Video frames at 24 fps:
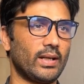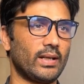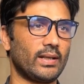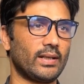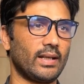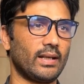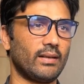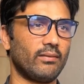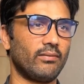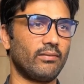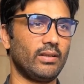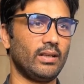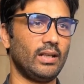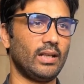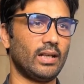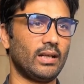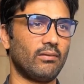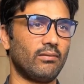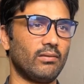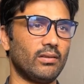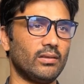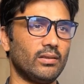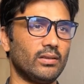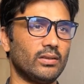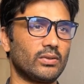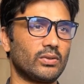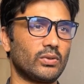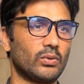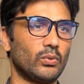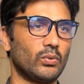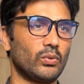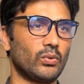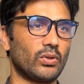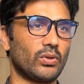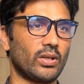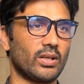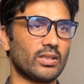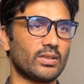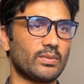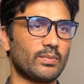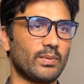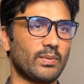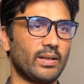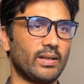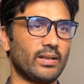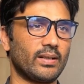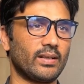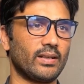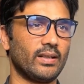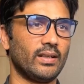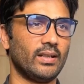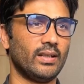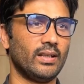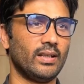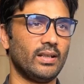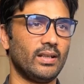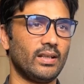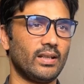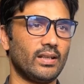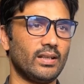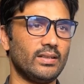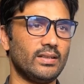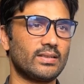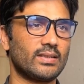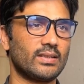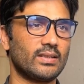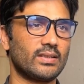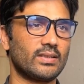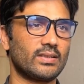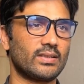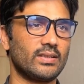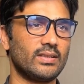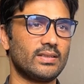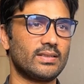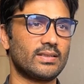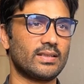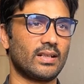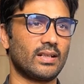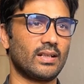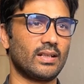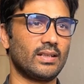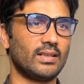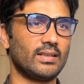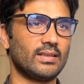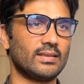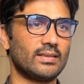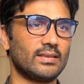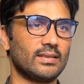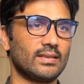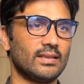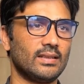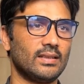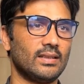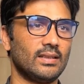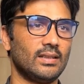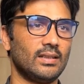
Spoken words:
at every level through transparent research designs